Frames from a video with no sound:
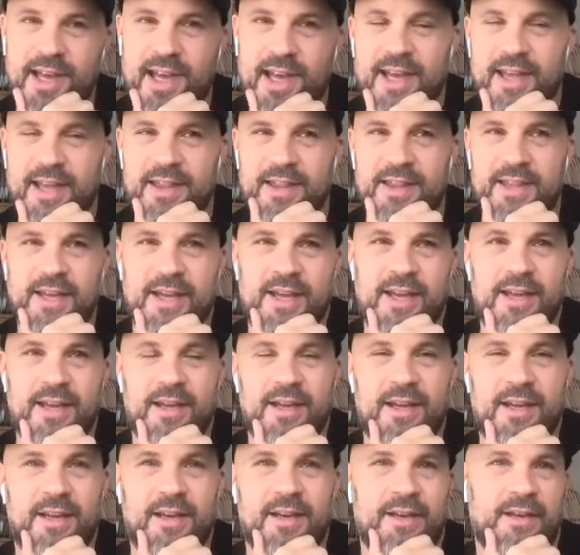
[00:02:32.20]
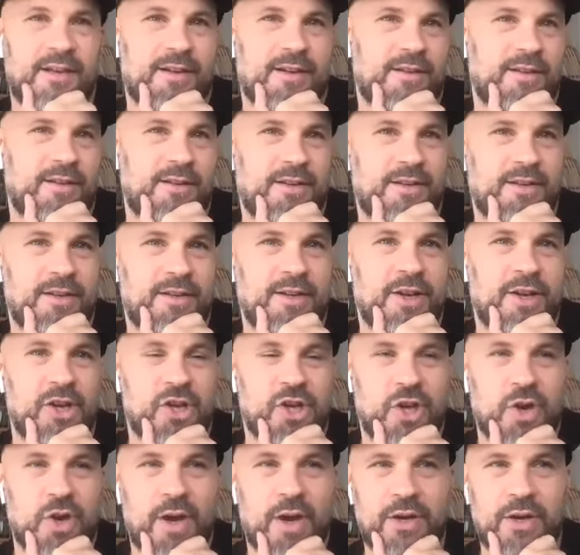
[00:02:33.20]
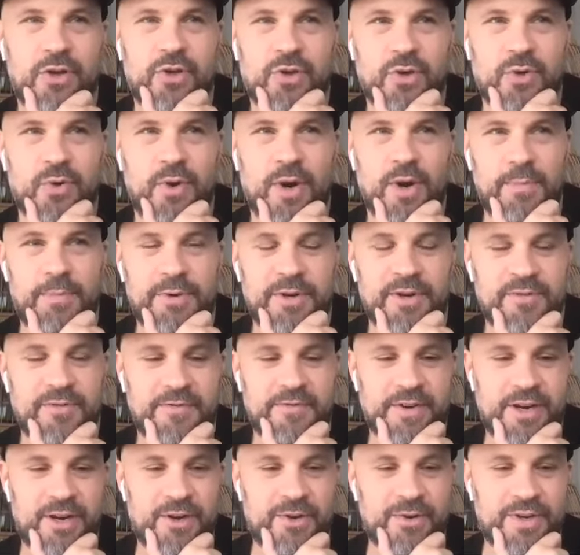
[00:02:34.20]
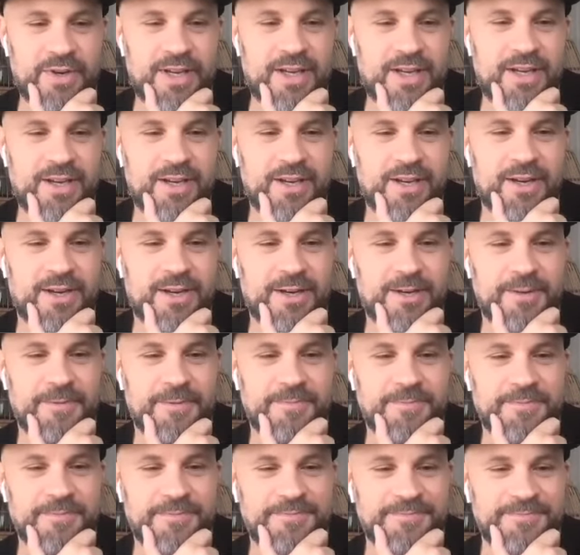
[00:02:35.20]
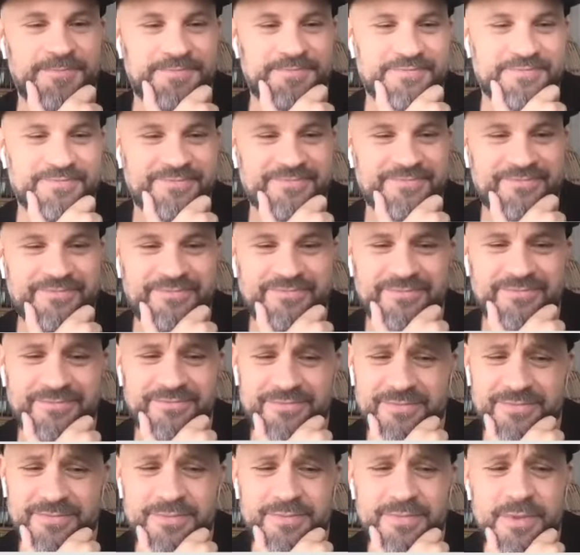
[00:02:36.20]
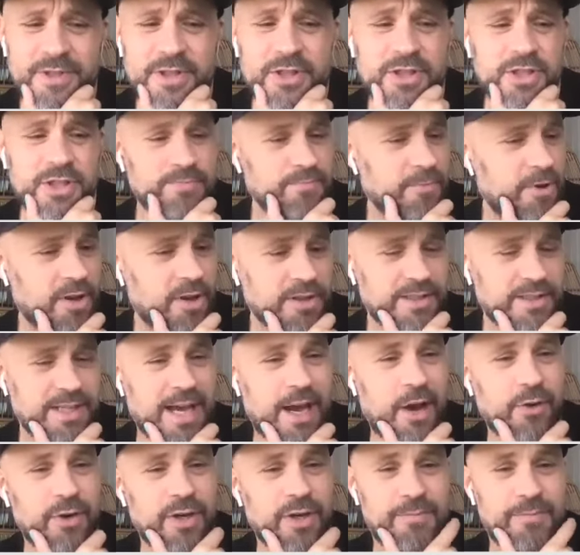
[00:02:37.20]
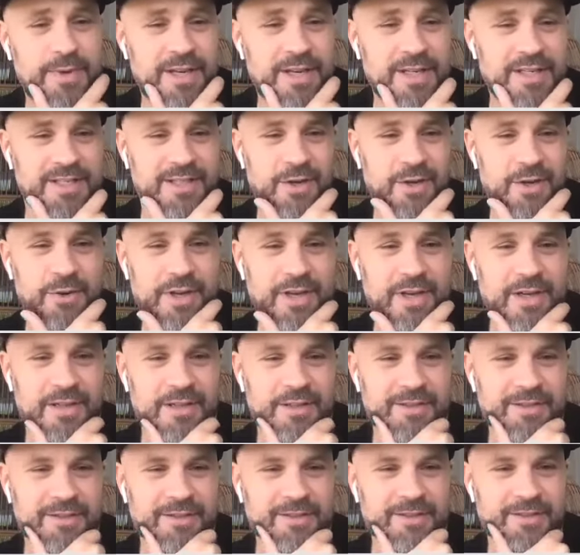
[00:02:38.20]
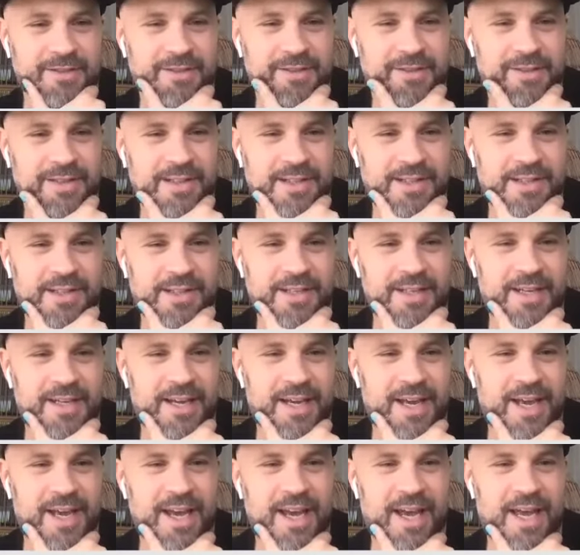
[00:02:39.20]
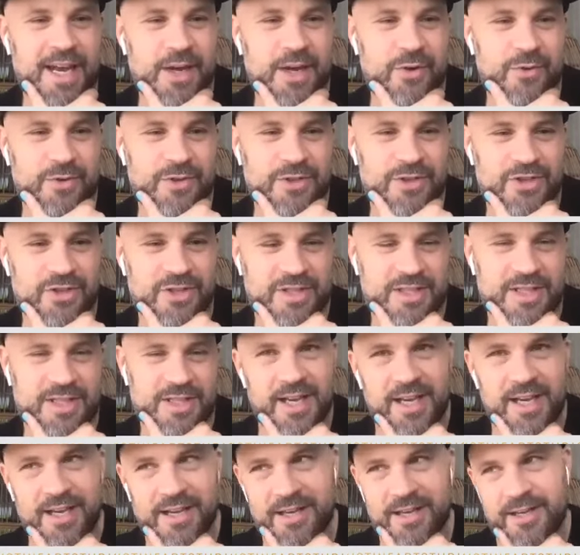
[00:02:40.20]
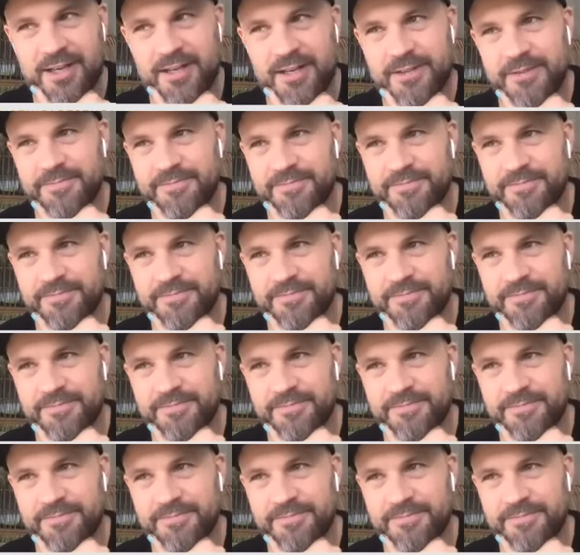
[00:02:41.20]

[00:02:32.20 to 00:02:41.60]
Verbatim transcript: And then, uh, you know, I grew up in a very um, small town in Minnesota. And it was just like,